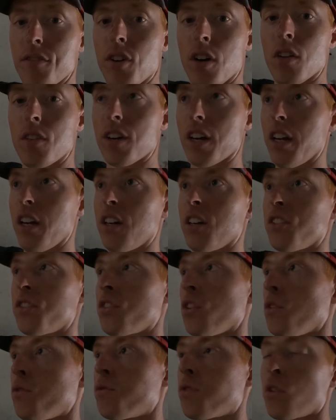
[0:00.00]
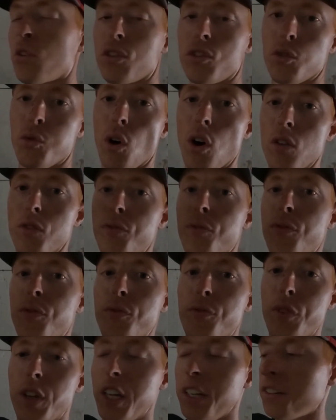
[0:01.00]
over here. So for 12
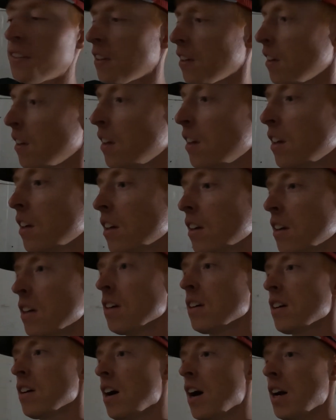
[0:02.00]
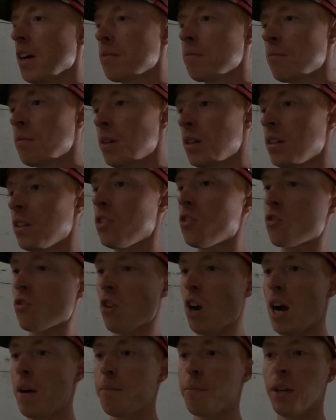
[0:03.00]
feet, I'm
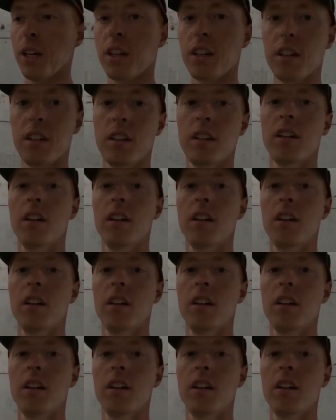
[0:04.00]
dropping